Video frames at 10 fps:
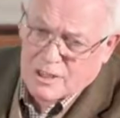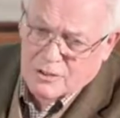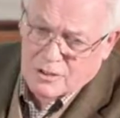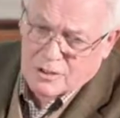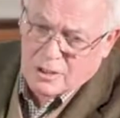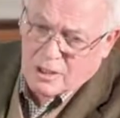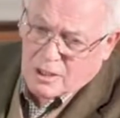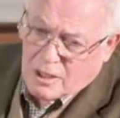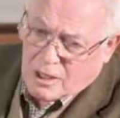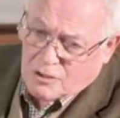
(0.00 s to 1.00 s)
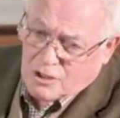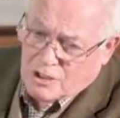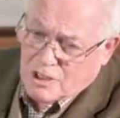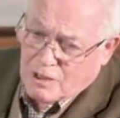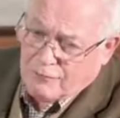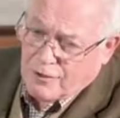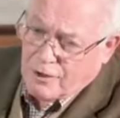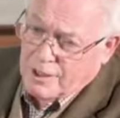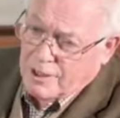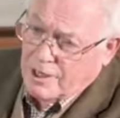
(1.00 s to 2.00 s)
nest, and she's now flying